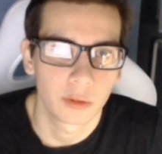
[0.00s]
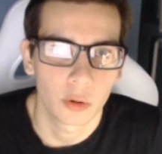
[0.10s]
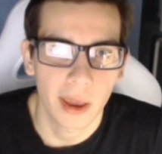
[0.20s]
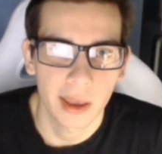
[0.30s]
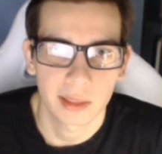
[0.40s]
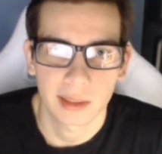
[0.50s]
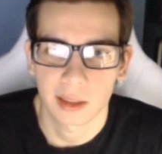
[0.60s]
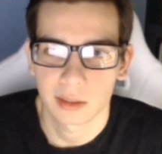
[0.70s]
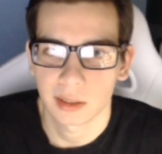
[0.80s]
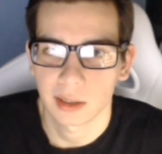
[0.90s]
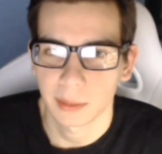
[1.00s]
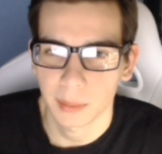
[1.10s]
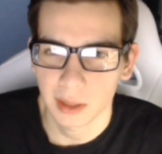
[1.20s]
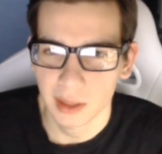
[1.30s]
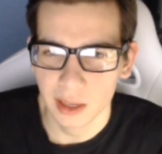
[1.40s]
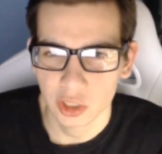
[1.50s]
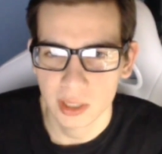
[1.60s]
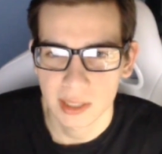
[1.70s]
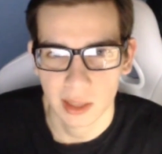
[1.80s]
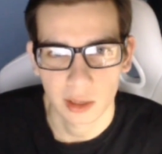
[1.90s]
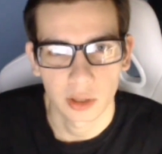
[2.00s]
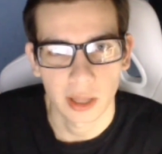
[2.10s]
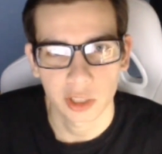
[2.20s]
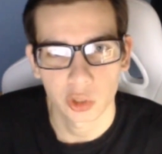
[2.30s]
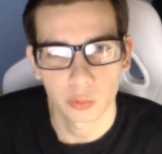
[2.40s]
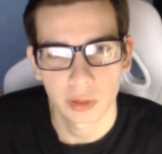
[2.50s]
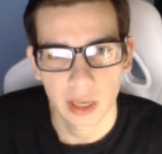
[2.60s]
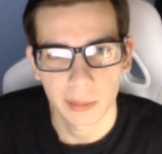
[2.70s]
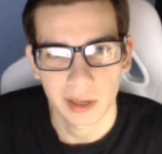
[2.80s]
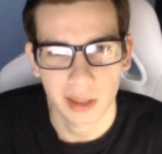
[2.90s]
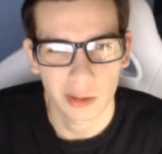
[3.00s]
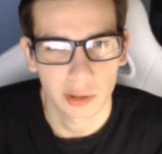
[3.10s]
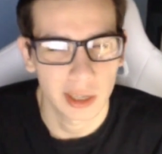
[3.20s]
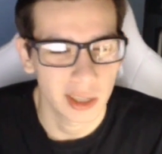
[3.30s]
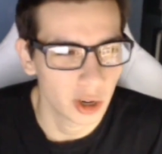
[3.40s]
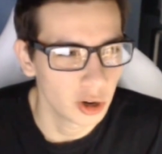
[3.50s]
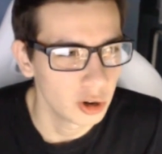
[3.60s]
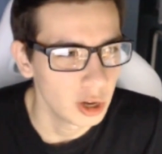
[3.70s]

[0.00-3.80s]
8, and I did actually start a collection with them around a year ago,